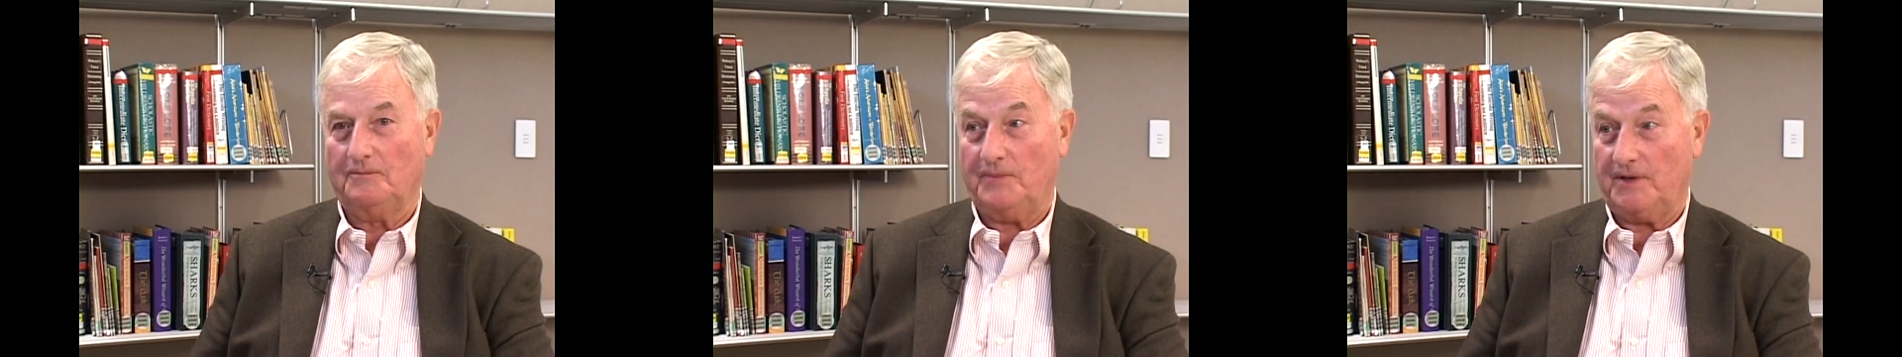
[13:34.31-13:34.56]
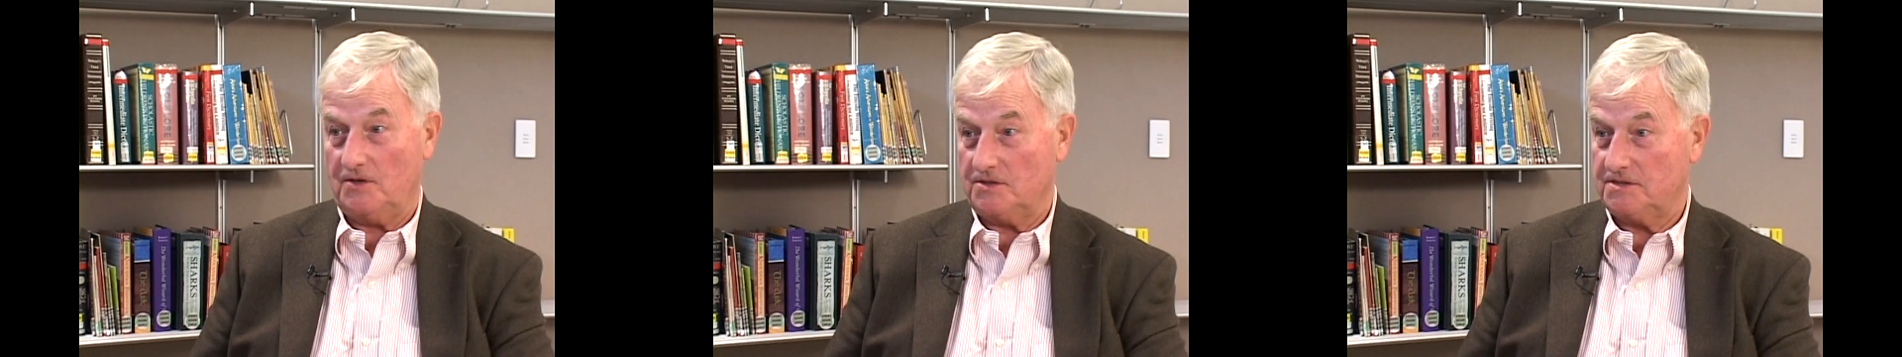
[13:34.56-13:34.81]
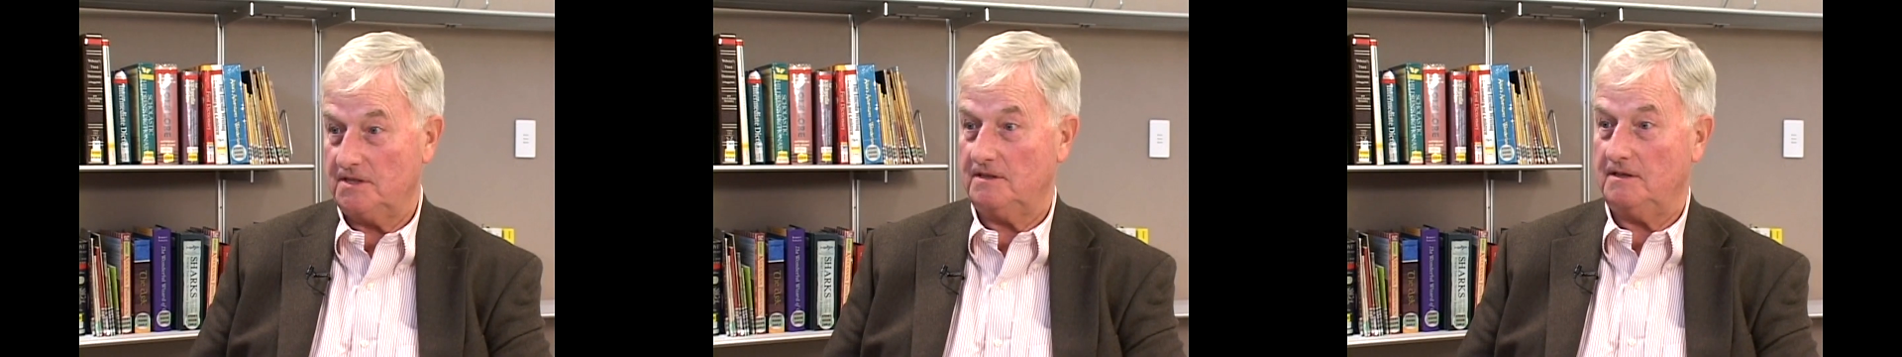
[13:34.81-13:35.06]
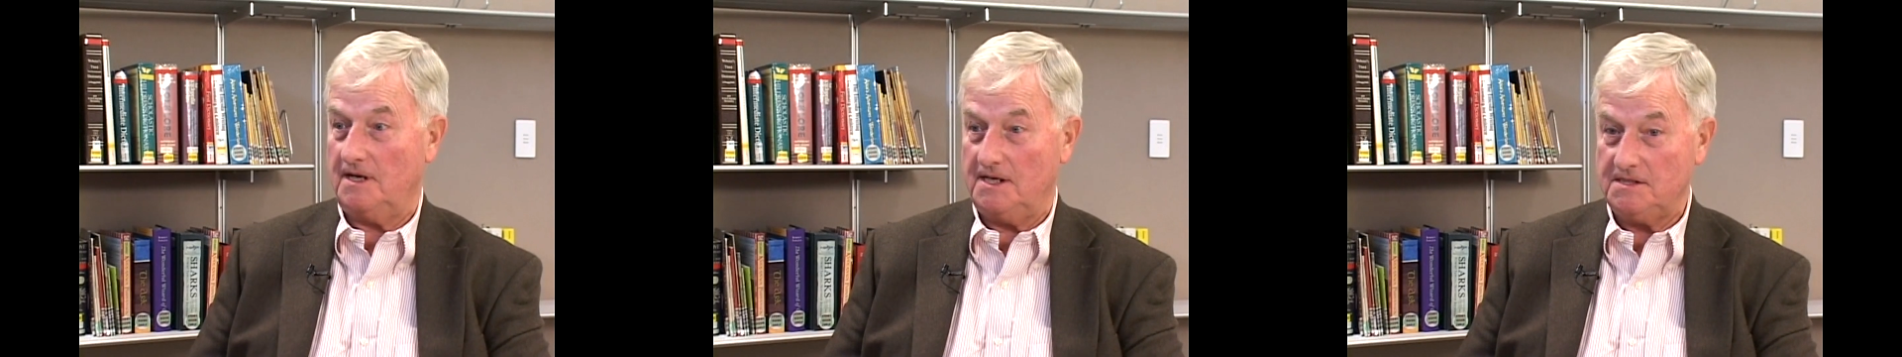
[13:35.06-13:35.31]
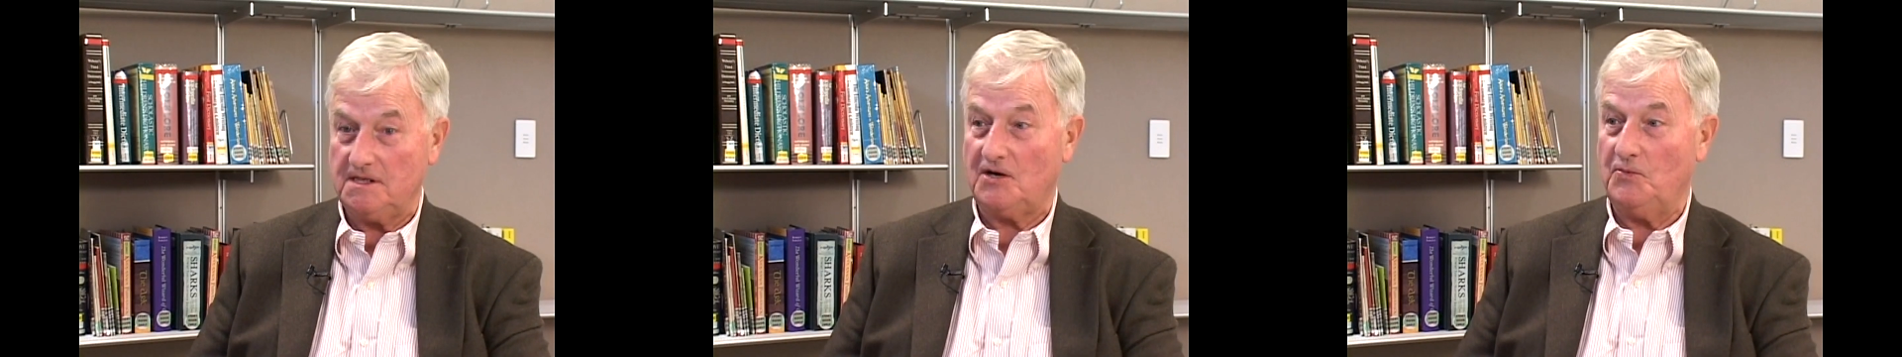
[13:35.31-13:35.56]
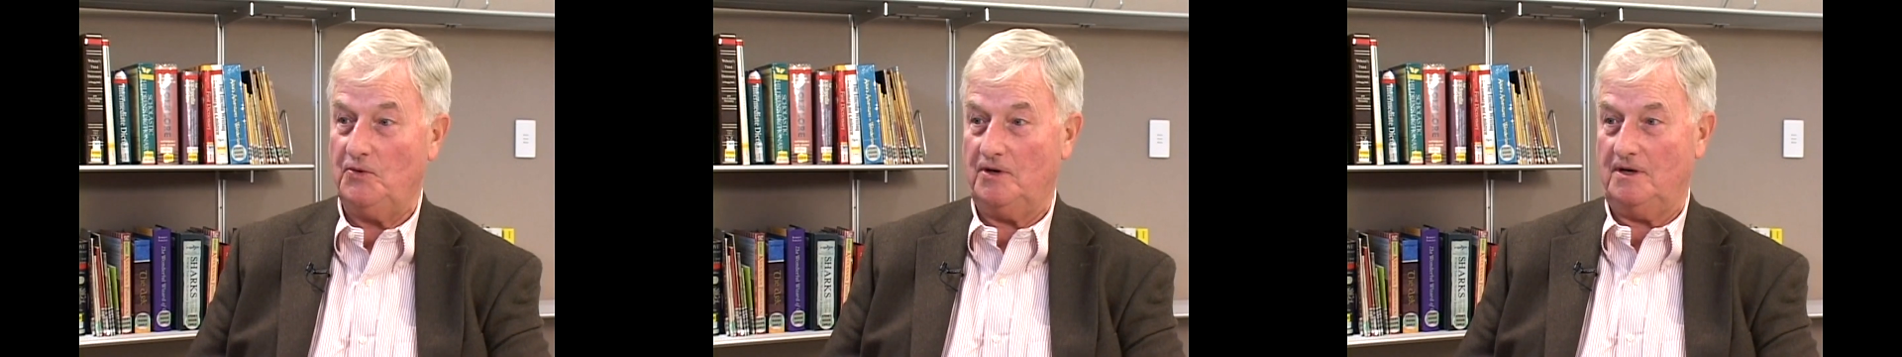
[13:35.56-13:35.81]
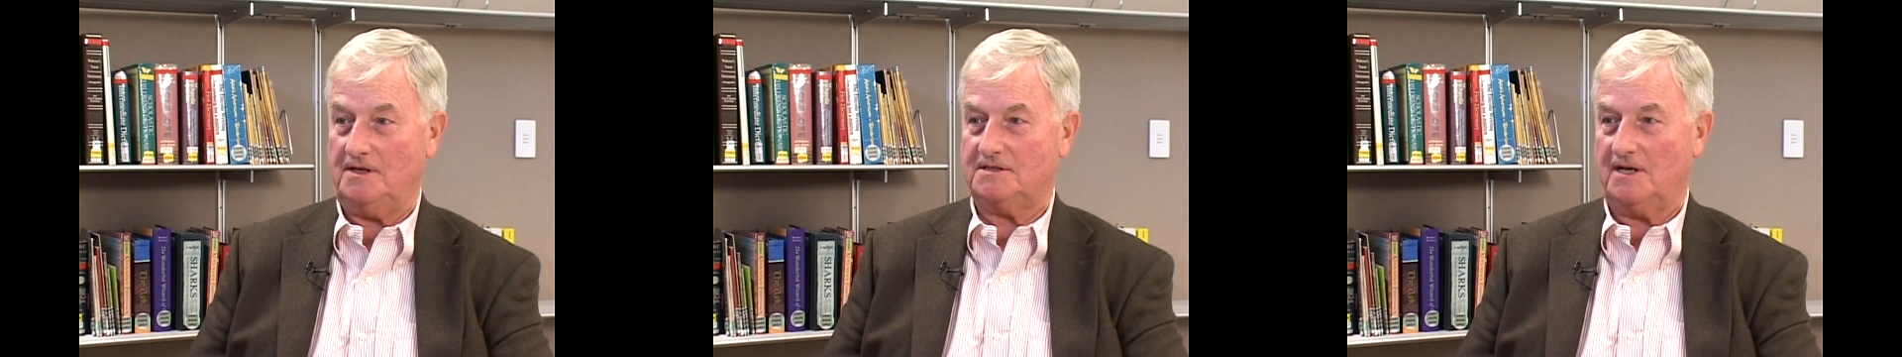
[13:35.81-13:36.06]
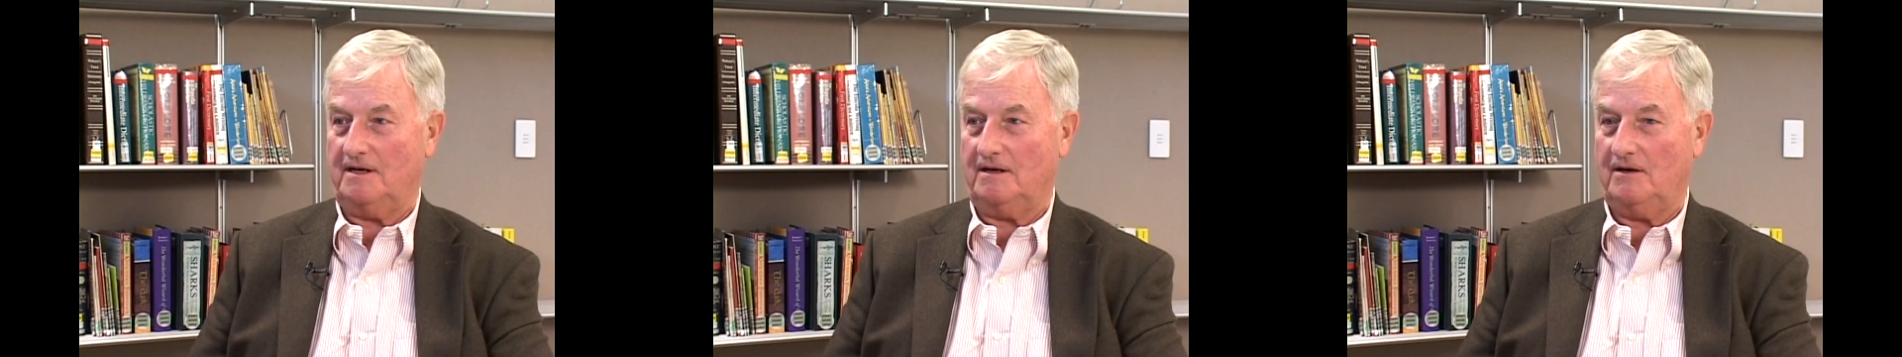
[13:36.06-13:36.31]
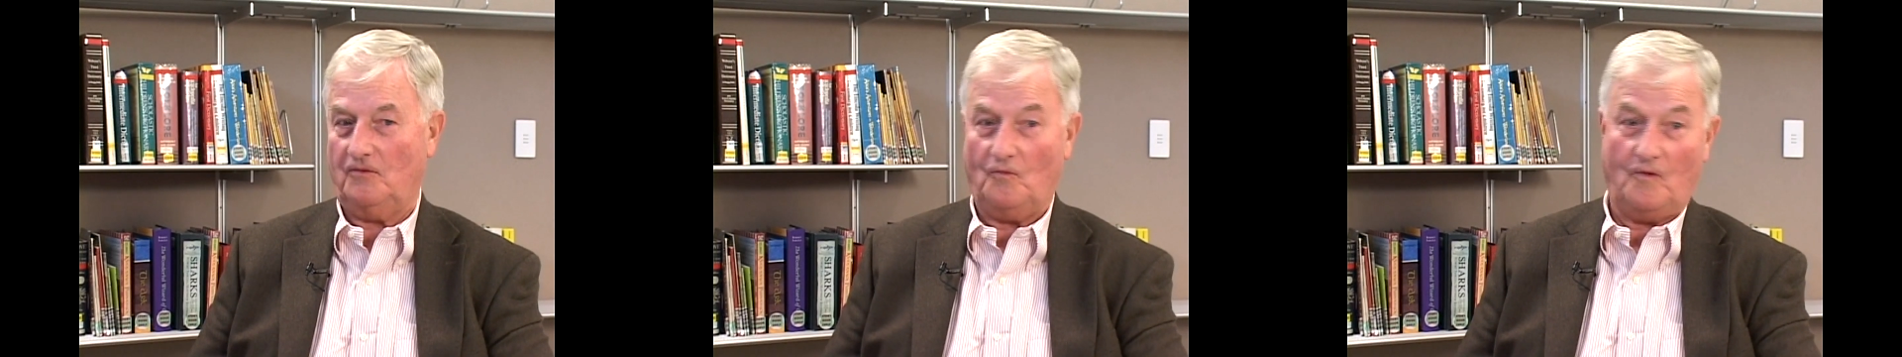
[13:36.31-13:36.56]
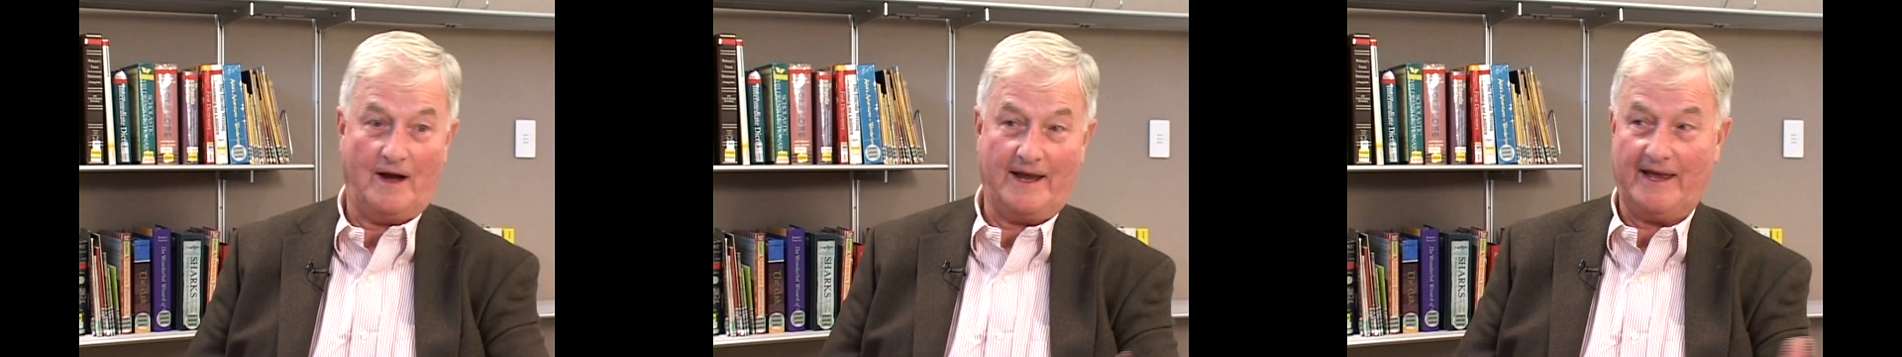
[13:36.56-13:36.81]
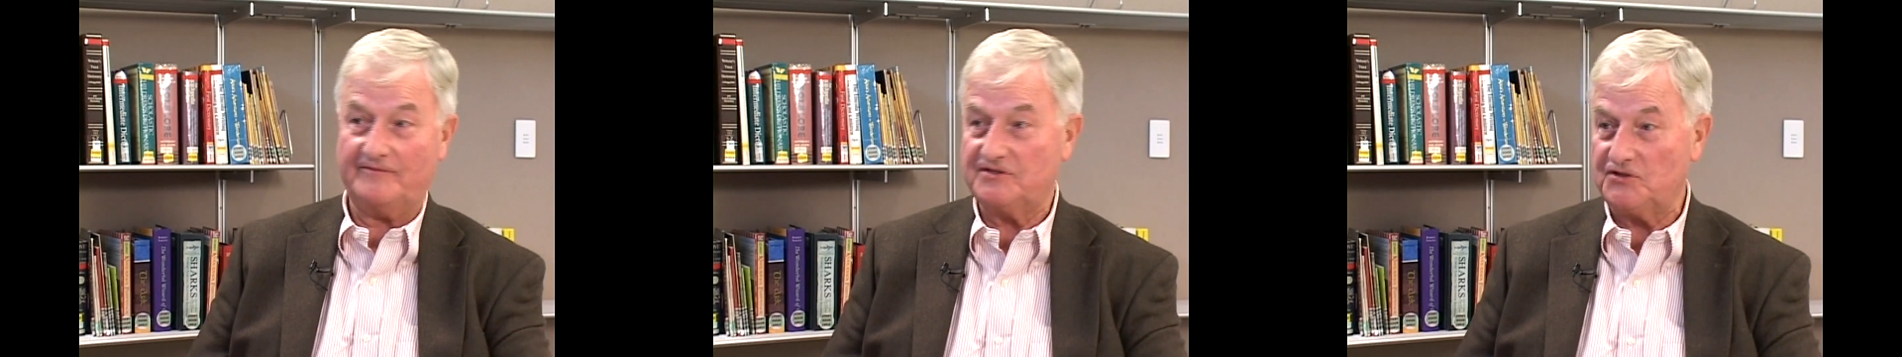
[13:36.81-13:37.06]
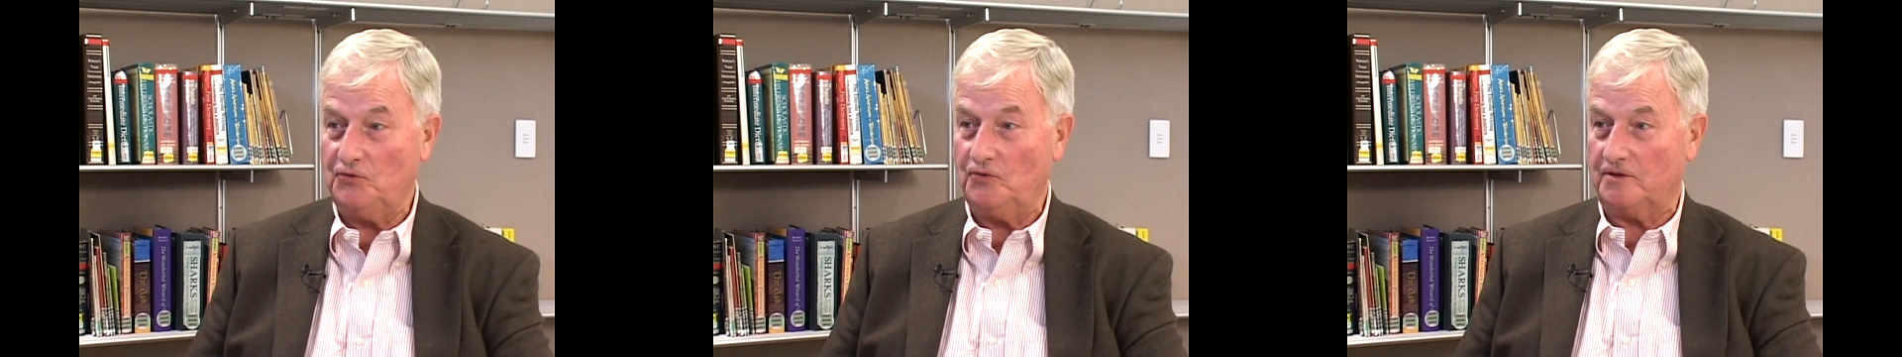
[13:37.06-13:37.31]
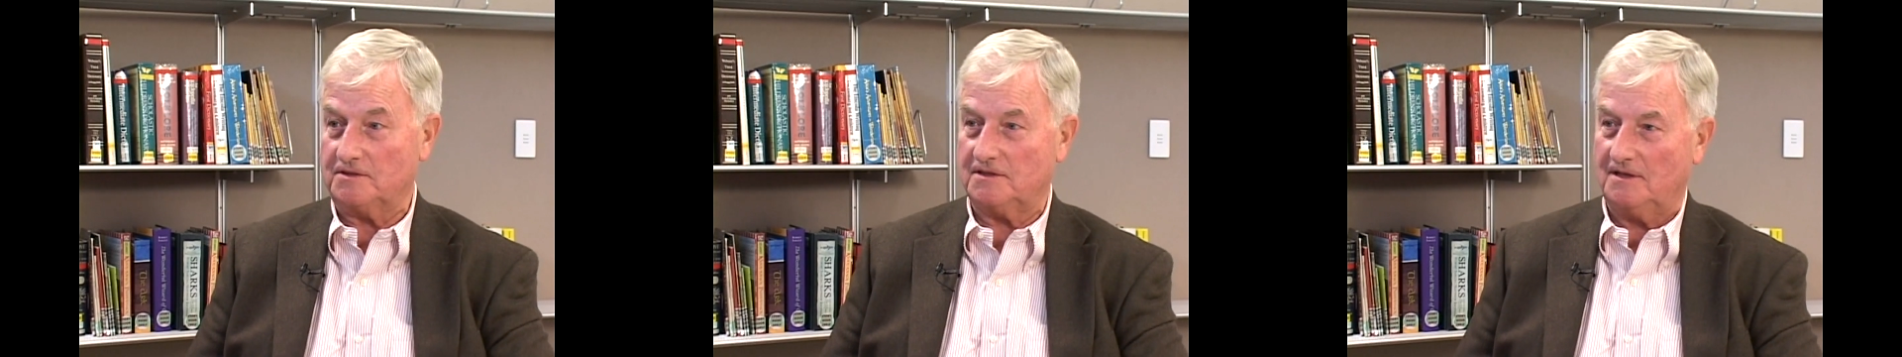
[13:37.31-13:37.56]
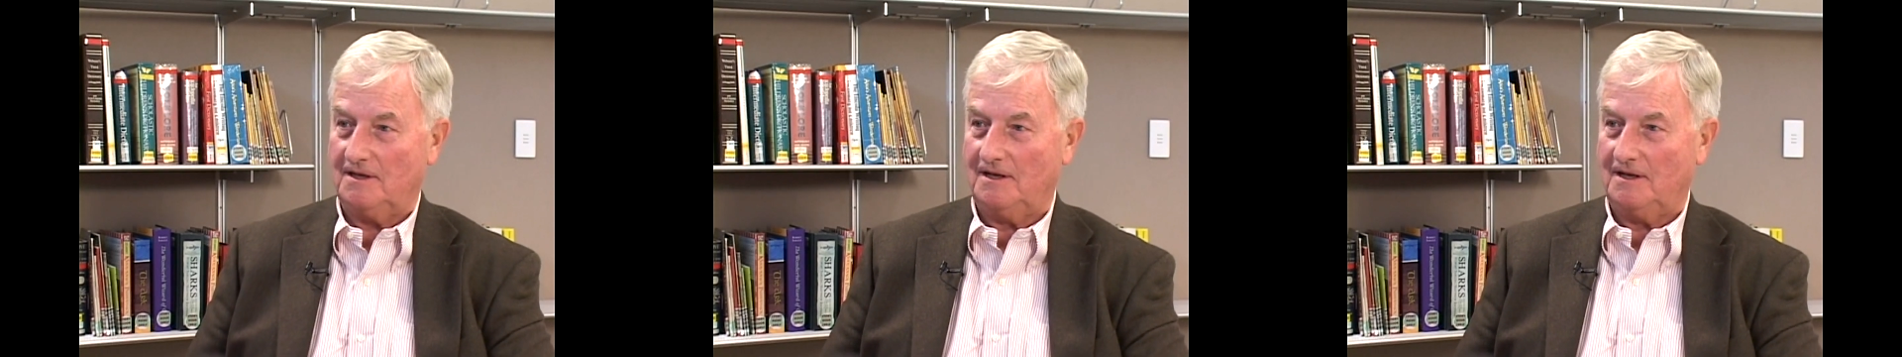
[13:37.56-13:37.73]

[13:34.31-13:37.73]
because it is a community center. Why have sewers?